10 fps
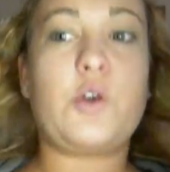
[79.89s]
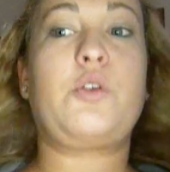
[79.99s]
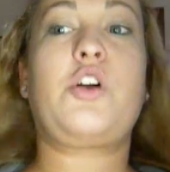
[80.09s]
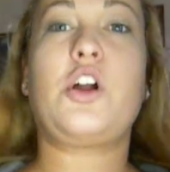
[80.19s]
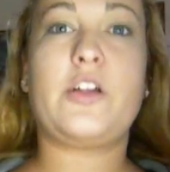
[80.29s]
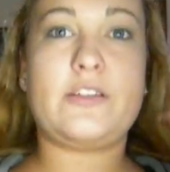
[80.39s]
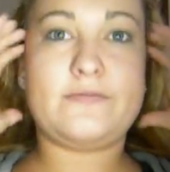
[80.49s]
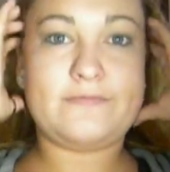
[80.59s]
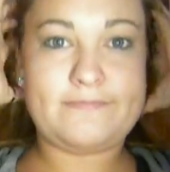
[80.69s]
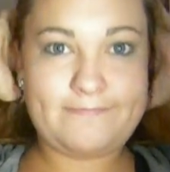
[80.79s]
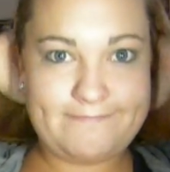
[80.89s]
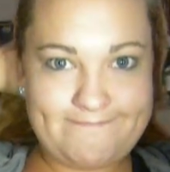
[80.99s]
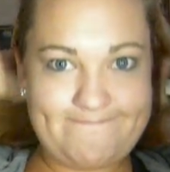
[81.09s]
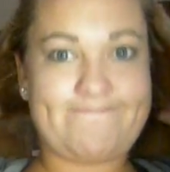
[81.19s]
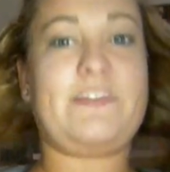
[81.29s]
go to curl it,
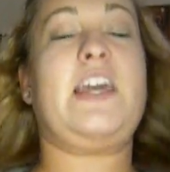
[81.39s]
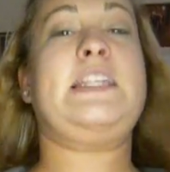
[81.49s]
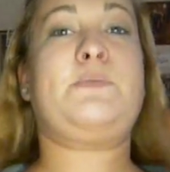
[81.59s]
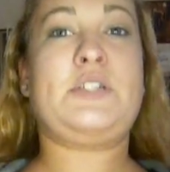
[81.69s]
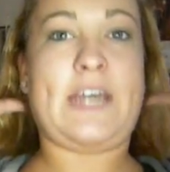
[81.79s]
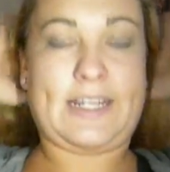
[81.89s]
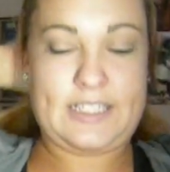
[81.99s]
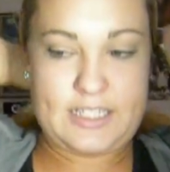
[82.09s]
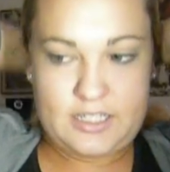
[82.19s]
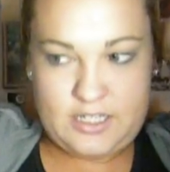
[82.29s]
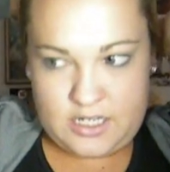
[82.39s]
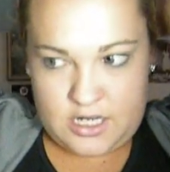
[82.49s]
it's protected.